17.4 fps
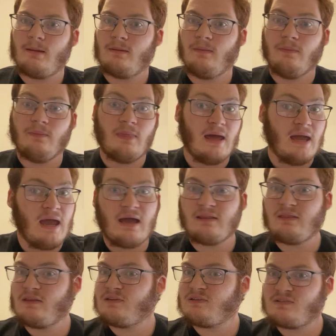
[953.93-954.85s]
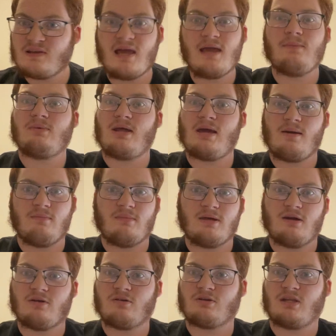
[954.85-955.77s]
they had the same damn
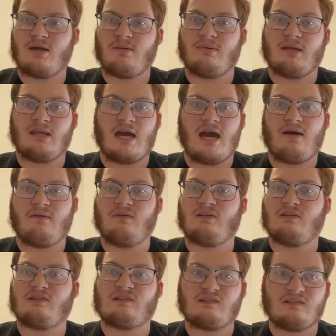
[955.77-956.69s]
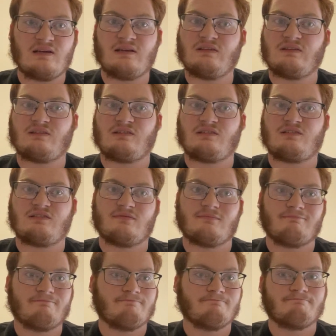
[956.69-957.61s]
year they've been having since,
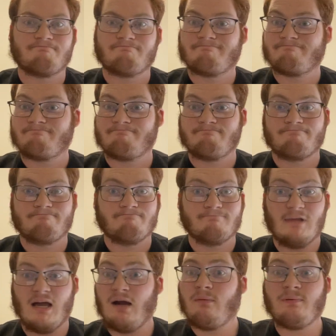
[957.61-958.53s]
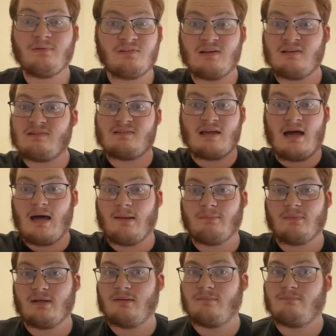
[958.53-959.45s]
ever since
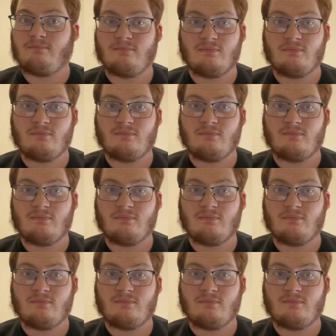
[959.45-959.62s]
Tomlin